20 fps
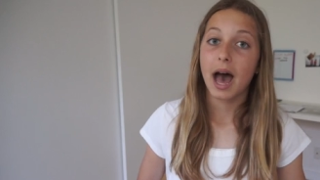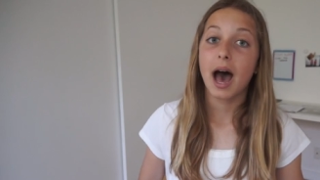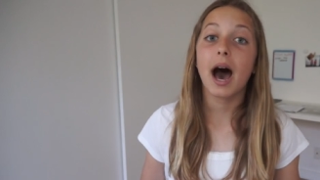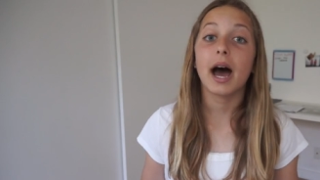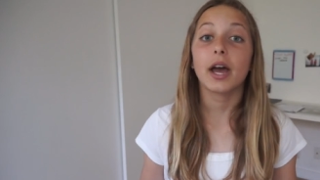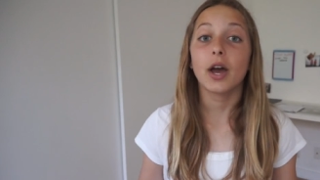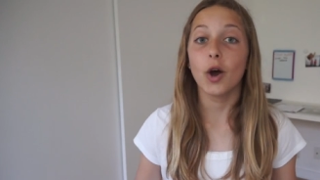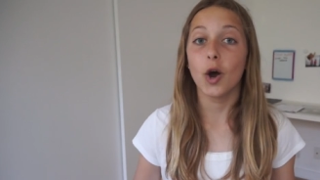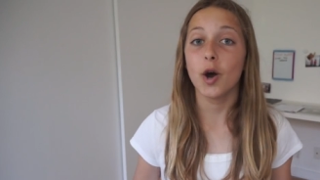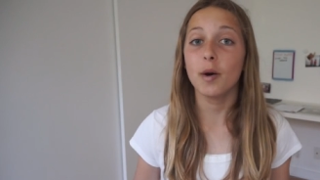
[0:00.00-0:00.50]

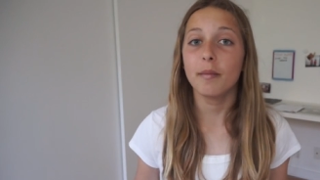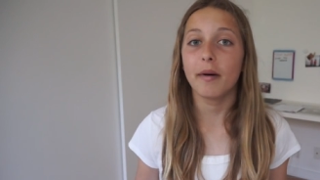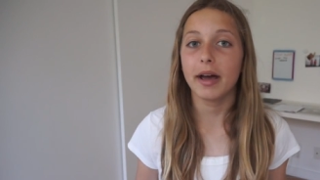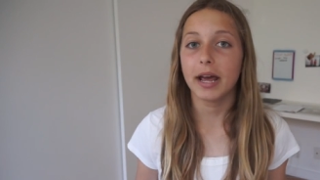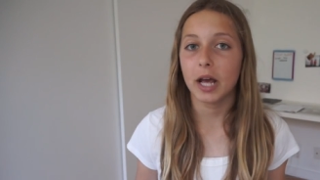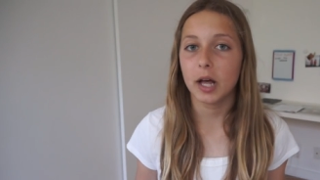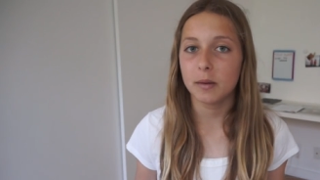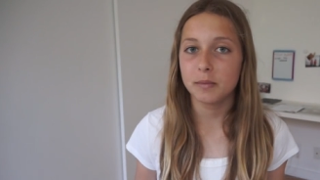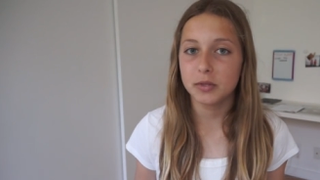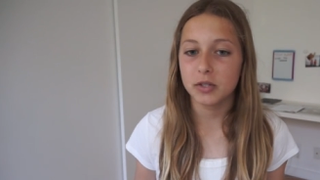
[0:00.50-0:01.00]
I hope I
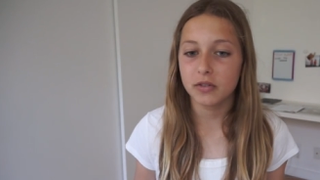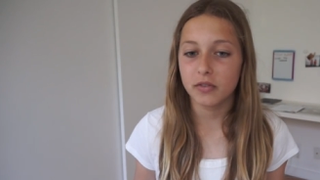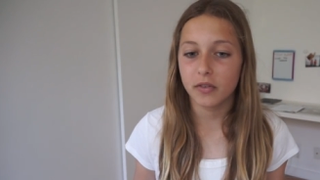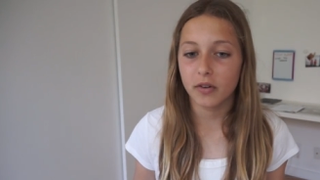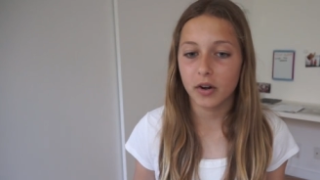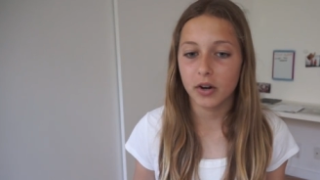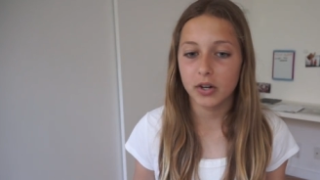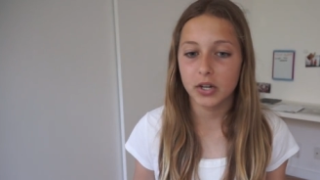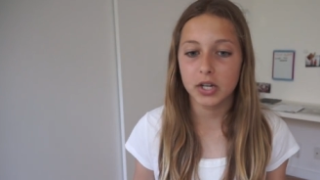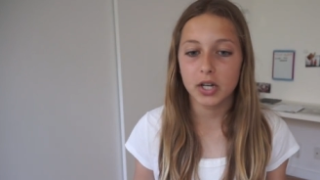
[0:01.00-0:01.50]
helped you
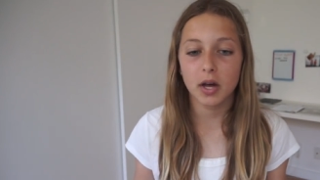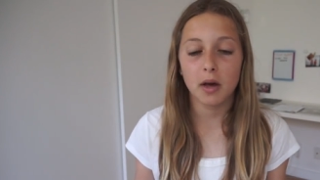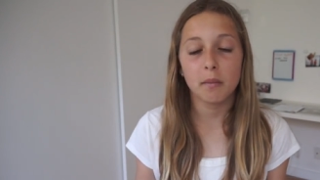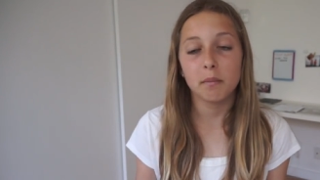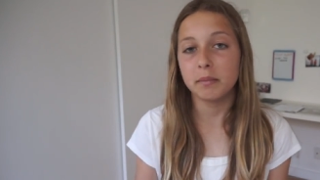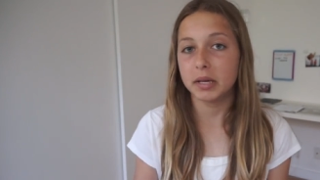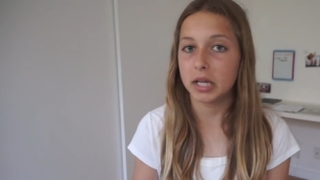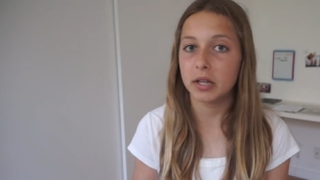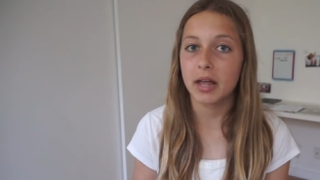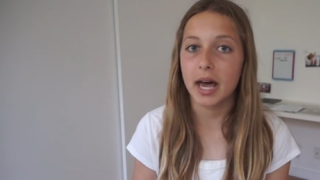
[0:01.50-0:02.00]
for,
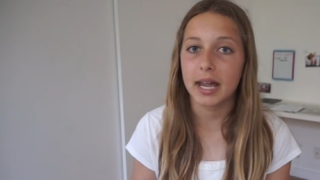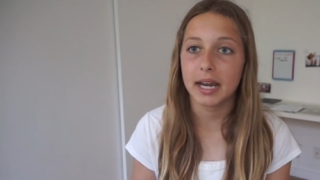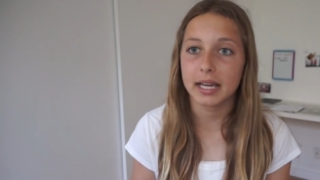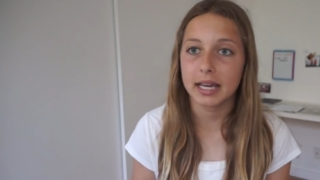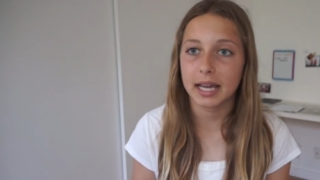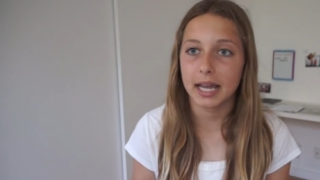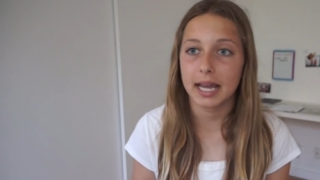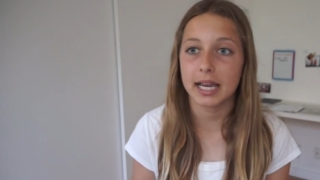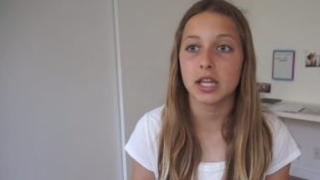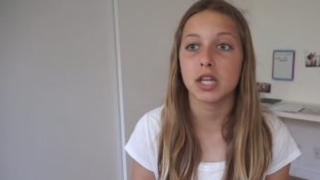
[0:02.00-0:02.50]
meal
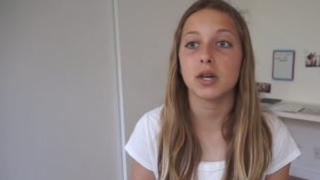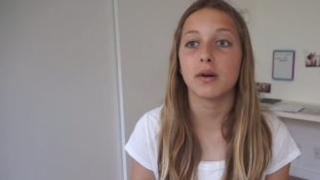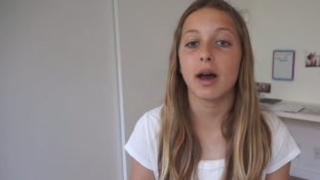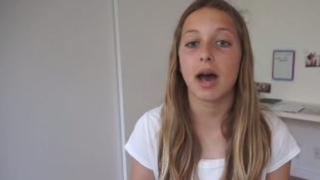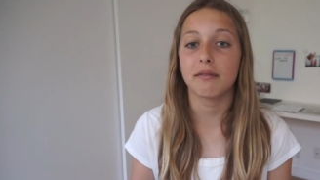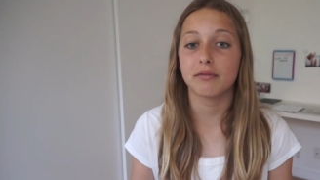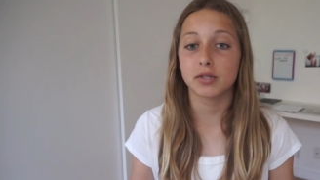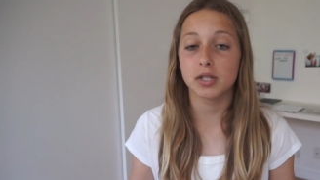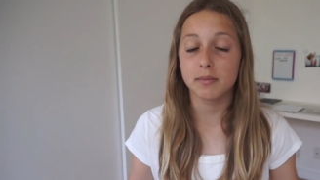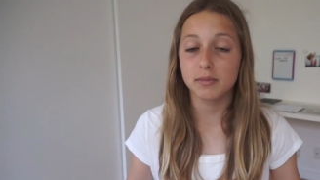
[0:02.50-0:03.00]
etiquette and you
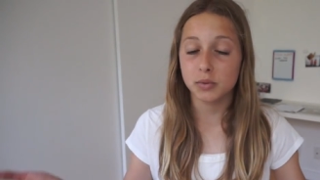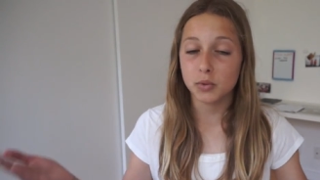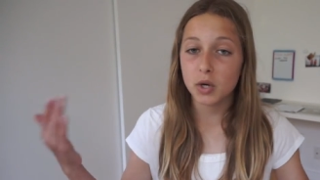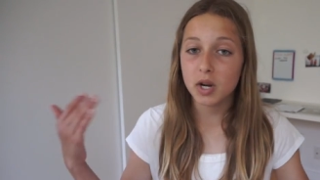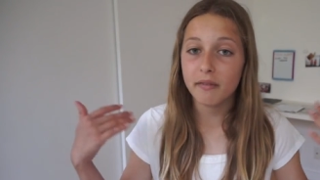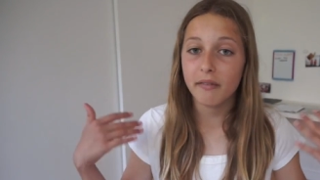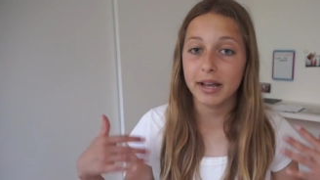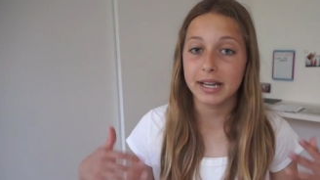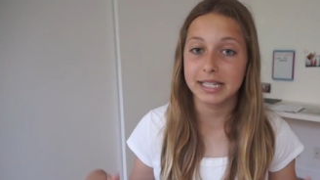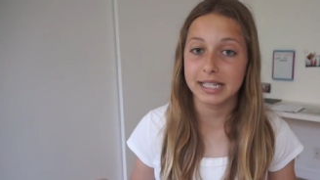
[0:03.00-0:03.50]
have some sort
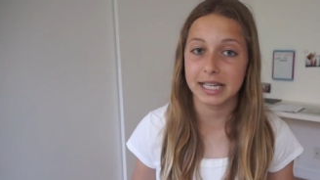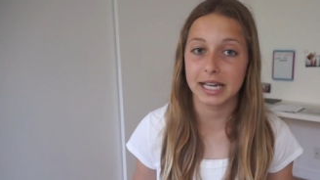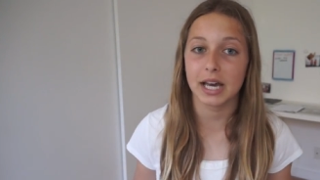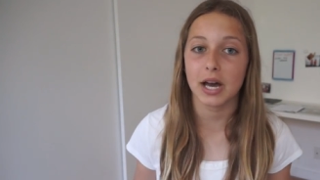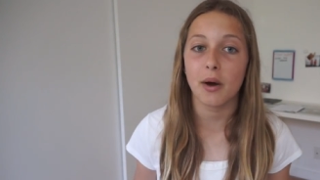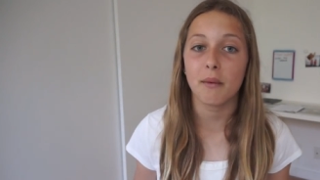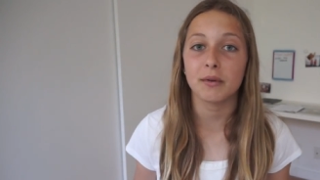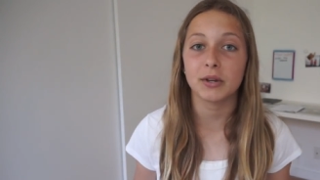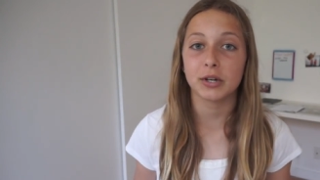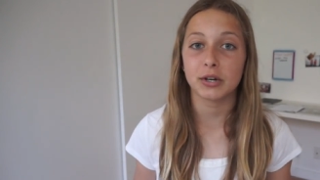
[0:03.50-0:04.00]
of
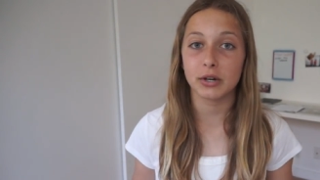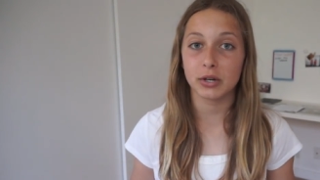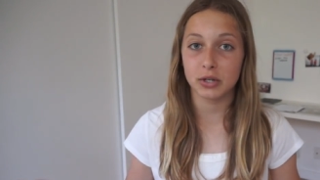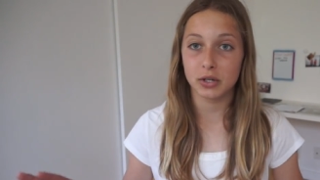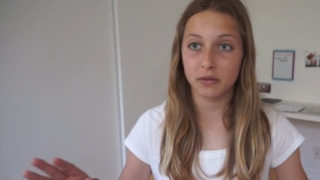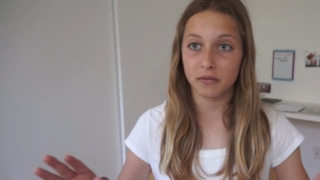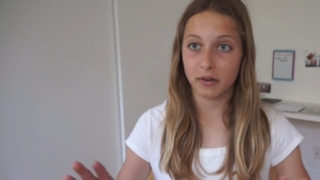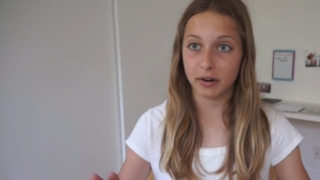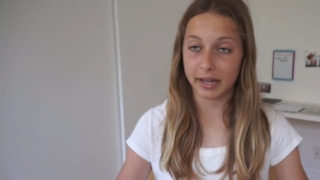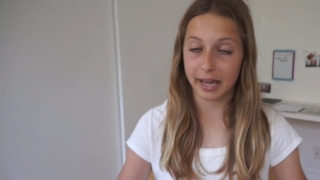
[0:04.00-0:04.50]
idea when you're gonna
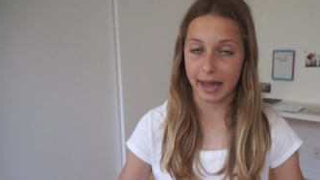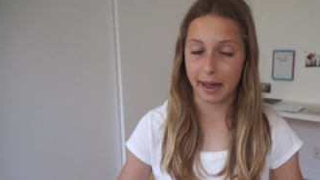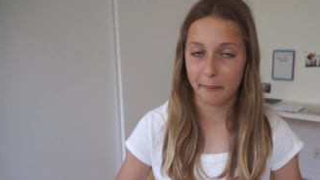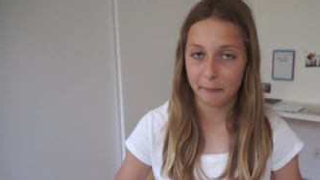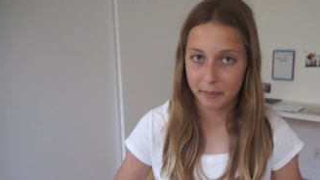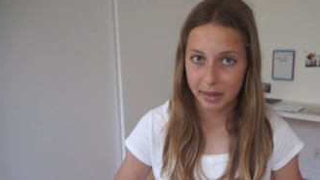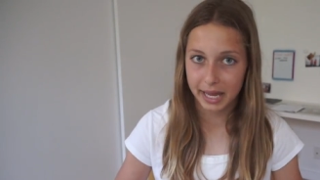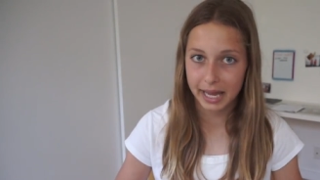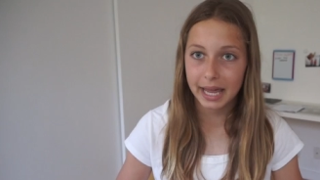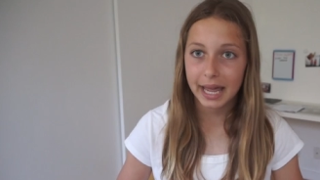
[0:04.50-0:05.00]
do for
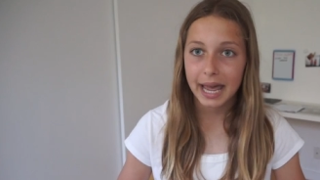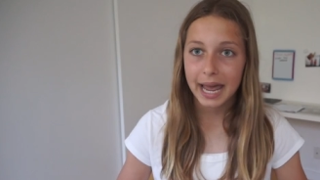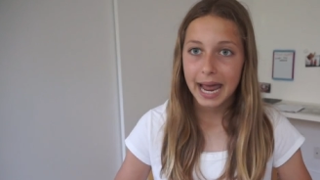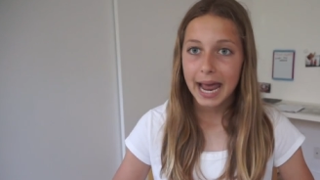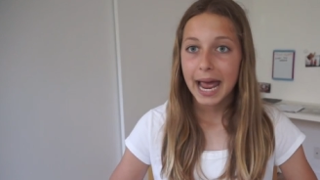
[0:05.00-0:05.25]
camping.